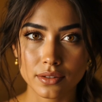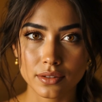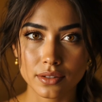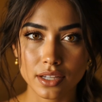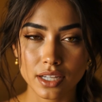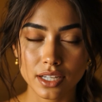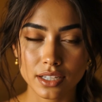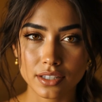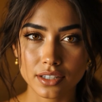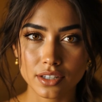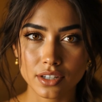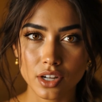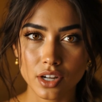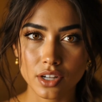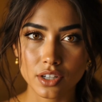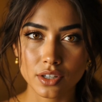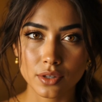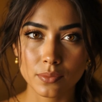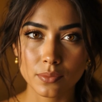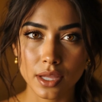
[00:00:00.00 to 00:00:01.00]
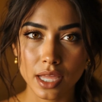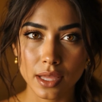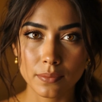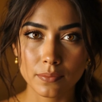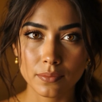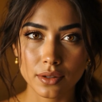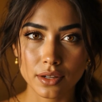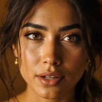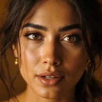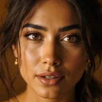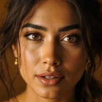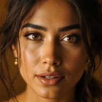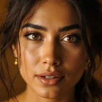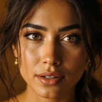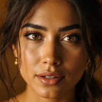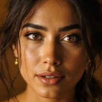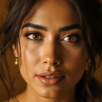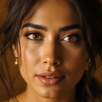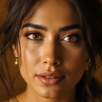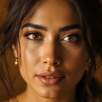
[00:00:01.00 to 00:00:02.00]
It's not to blame.
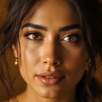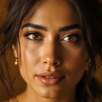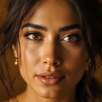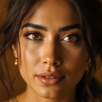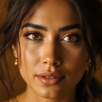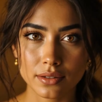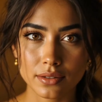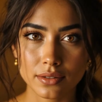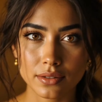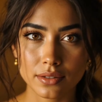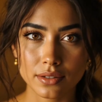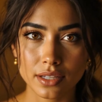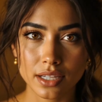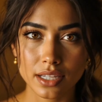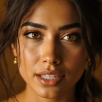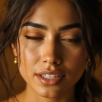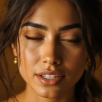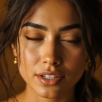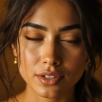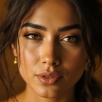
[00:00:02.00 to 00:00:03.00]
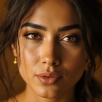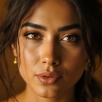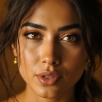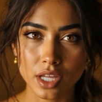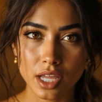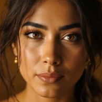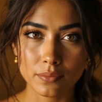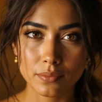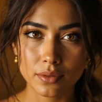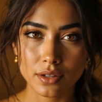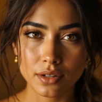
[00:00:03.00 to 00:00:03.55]
It's to name.